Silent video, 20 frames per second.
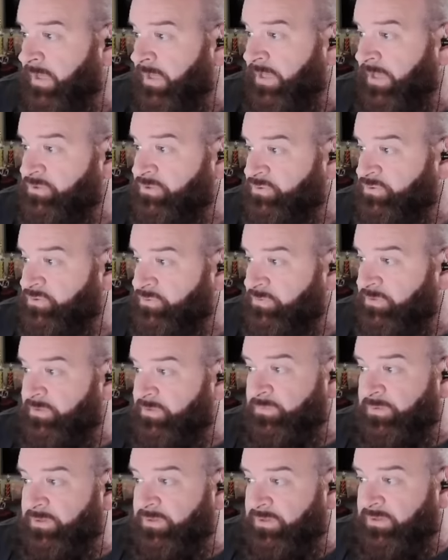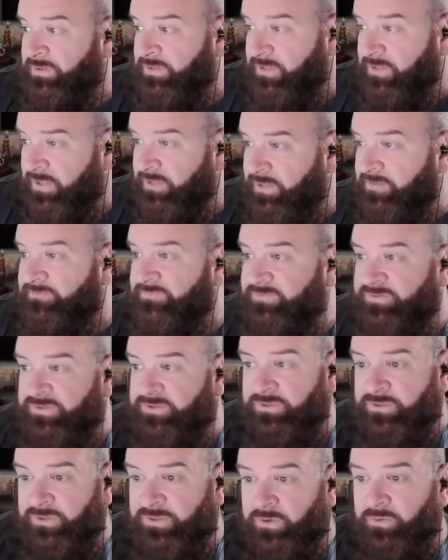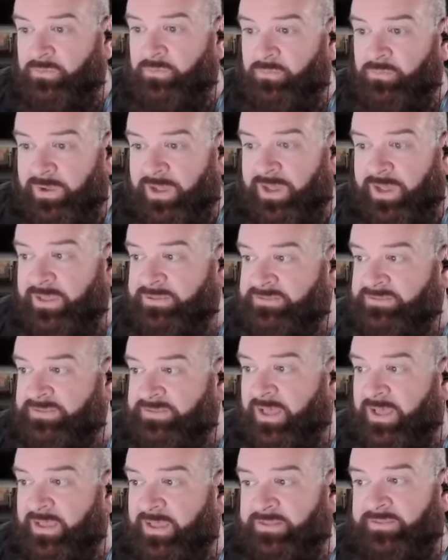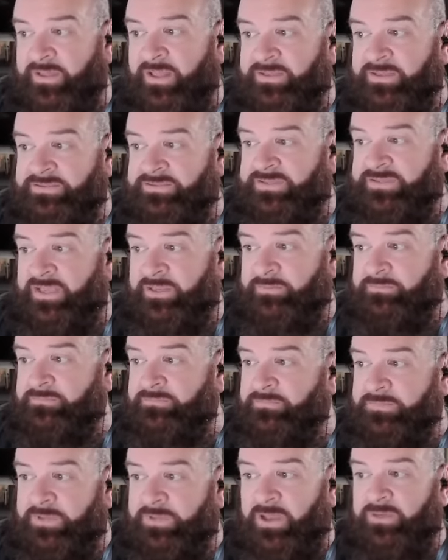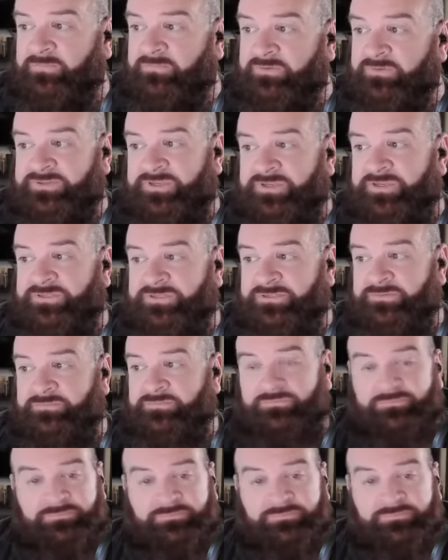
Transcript: I truly would love to know why it's not in that same conversation.